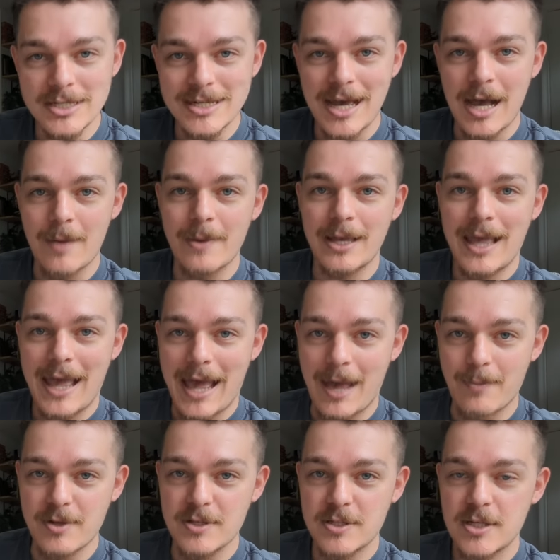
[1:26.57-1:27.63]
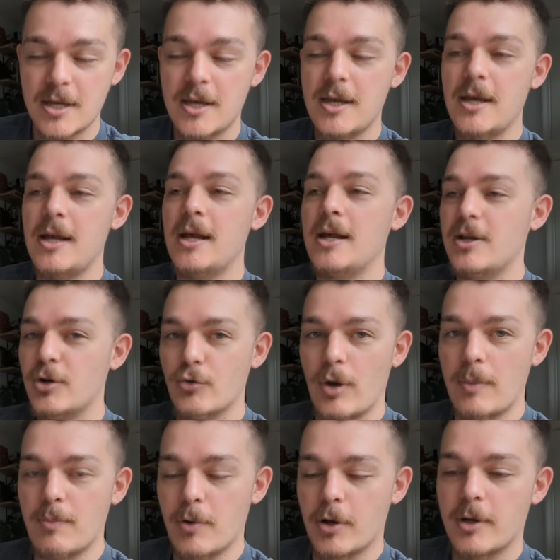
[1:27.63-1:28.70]
Atomic Habits.
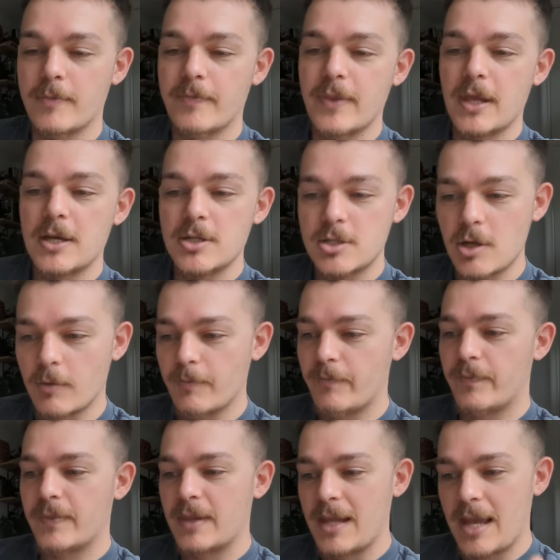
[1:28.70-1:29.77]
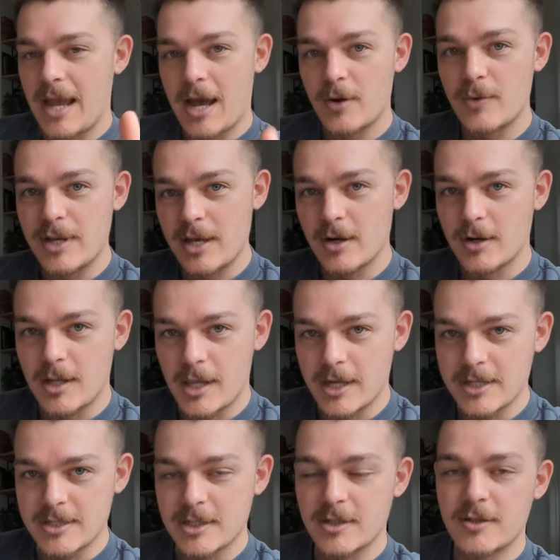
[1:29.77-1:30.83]
Great book. So how do we get our
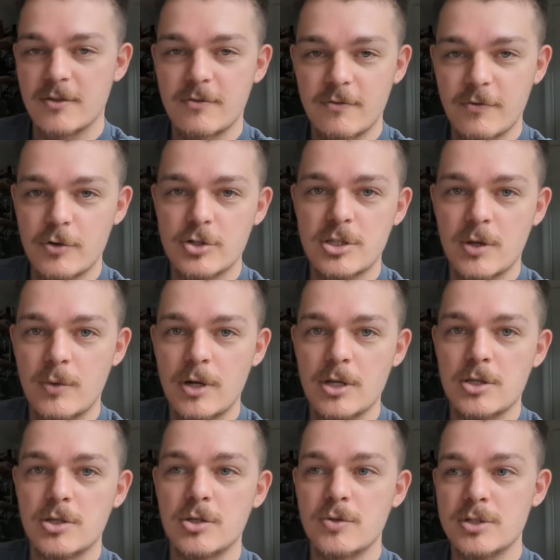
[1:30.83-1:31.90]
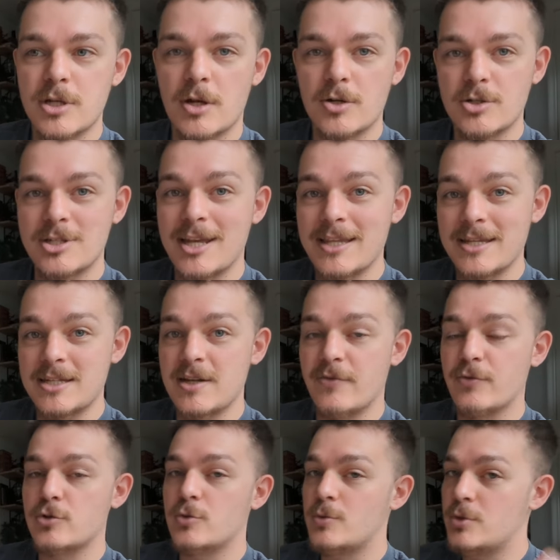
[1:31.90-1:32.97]
clients in? First thing we need to do is understand the
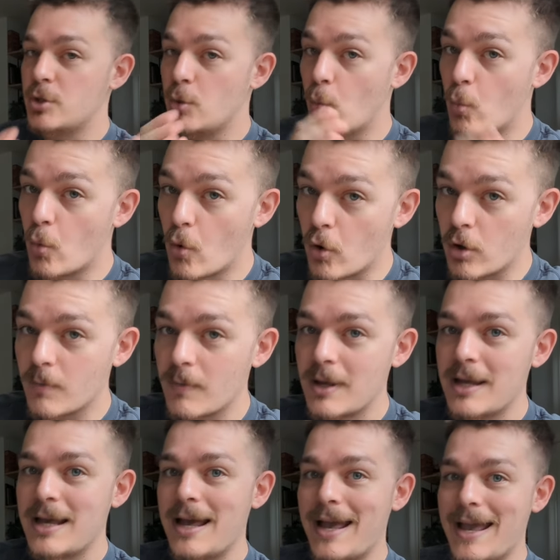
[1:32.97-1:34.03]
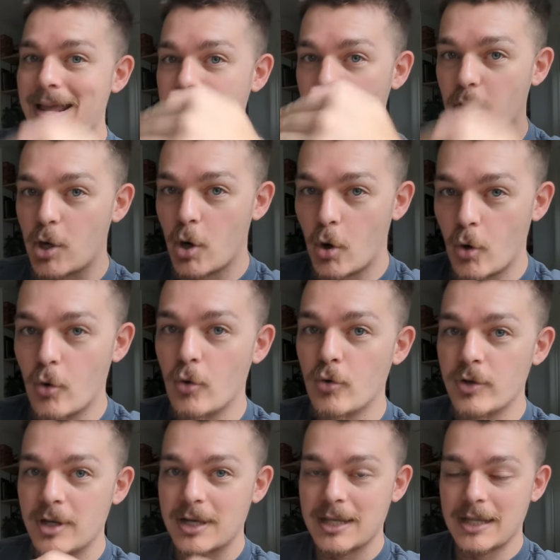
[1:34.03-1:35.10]
difference between warm and
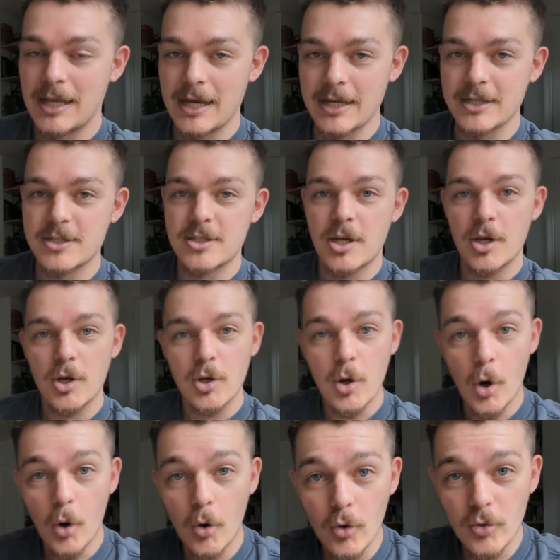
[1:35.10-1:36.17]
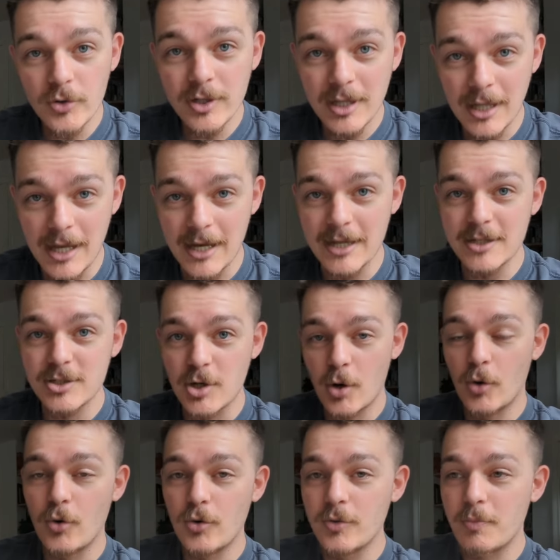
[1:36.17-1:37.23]
cold clients. Cold clients,
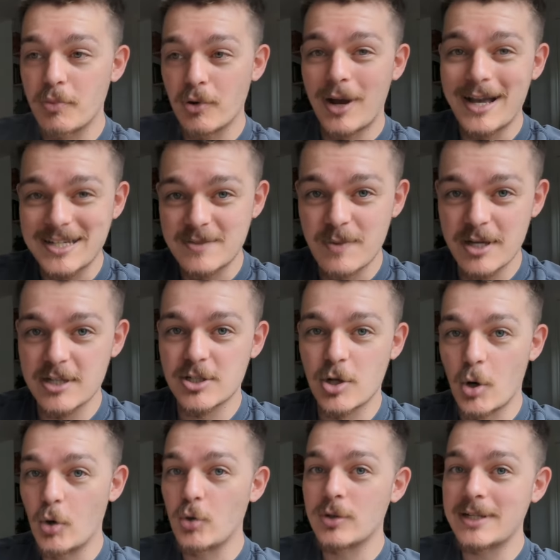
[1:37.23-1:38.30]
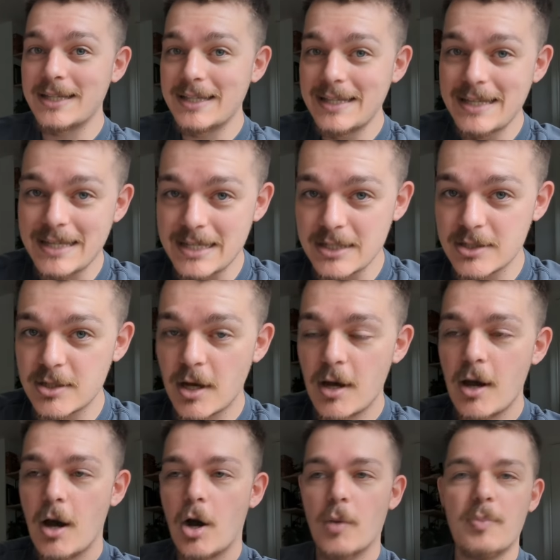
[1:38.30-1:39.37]
cold prospects, cold leads
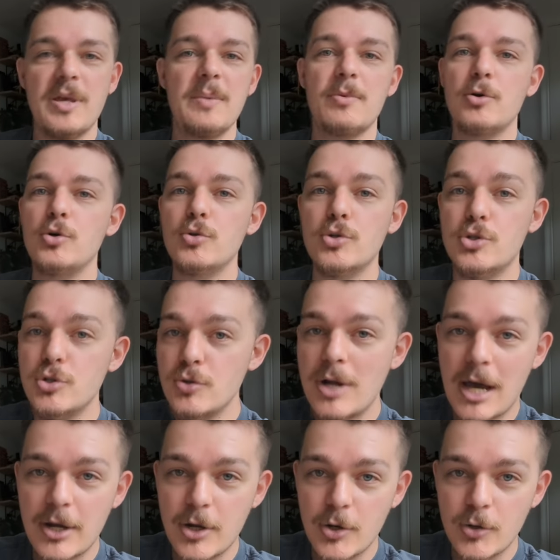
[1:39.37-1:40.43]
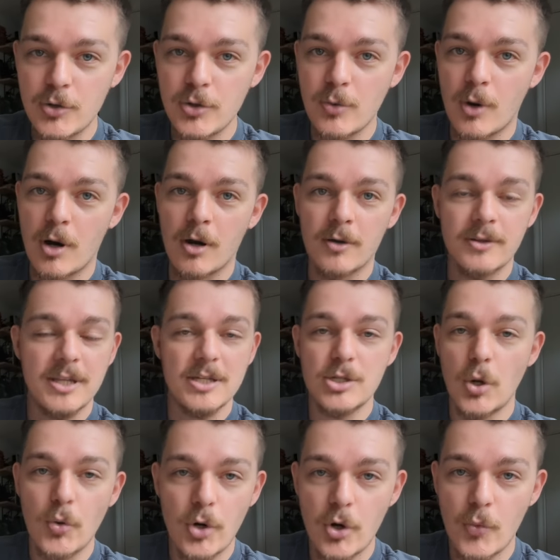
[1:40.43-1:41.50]
are people who do not know who you are, they
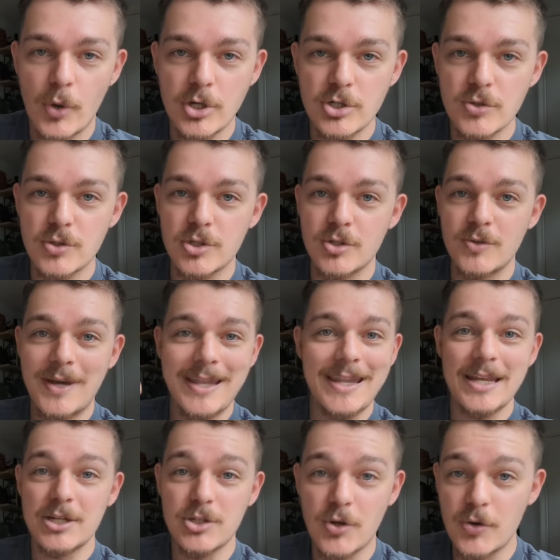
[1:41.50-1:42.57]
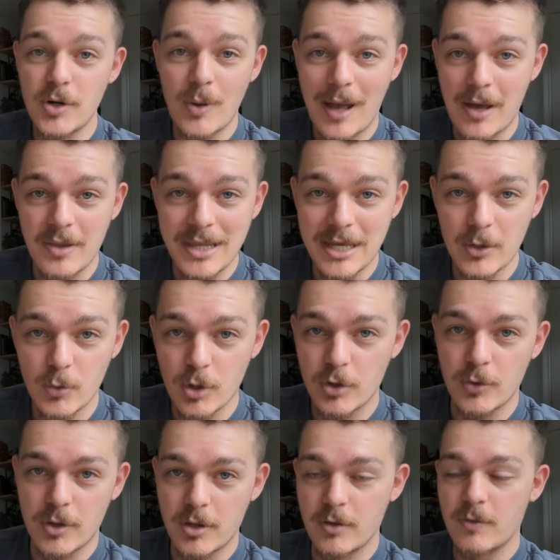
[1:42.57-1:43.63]
don't know what you do, and they don't know how they can
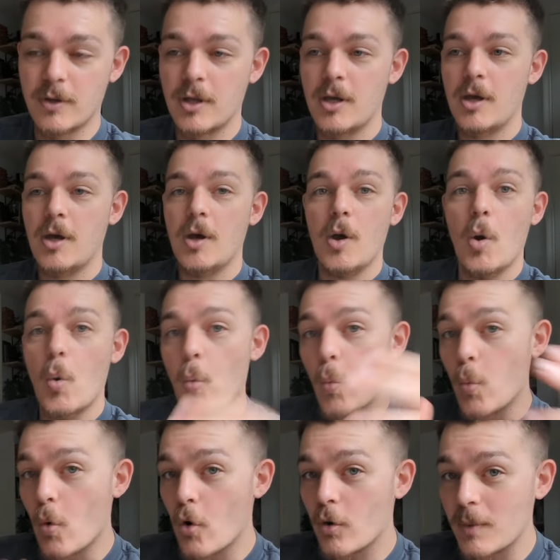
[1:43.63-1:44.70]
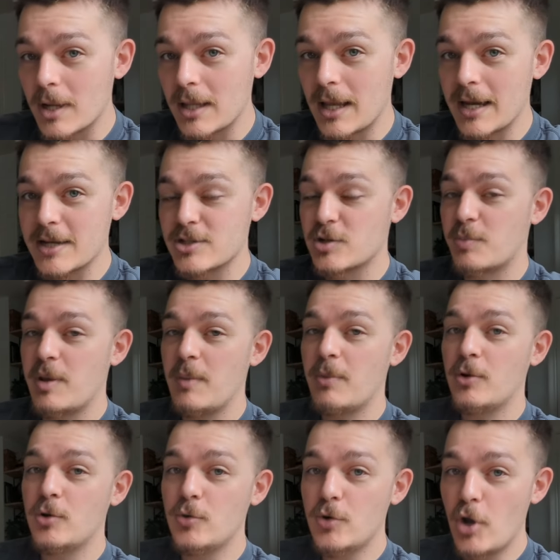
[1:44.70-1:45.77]
work with you. Warm clients are
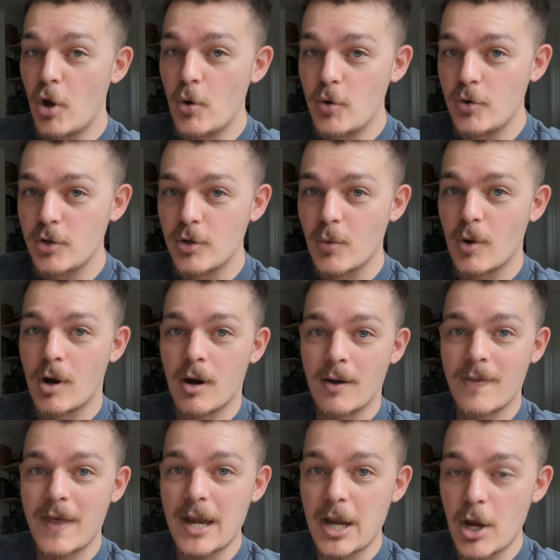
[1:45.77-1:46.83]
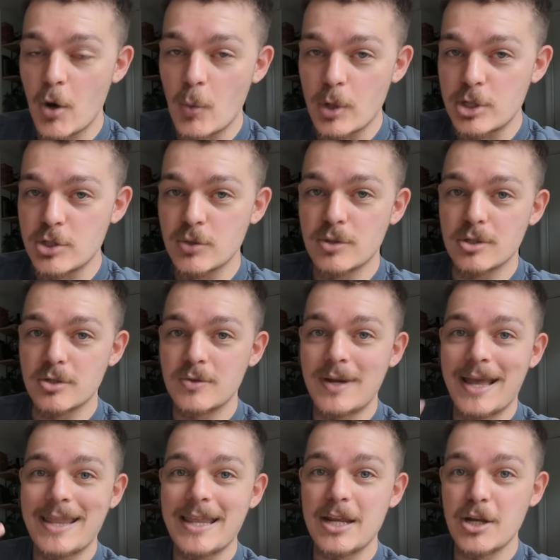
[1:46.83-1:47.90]
people who know who you are, they know what you do,
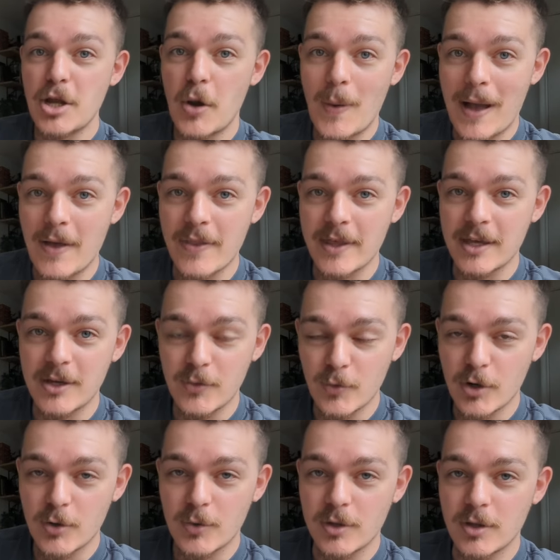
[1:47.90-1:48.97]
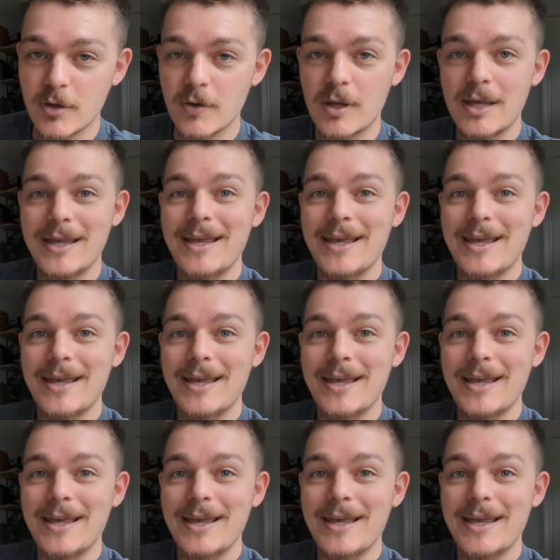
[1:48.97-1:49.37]
and they know how they can work with you.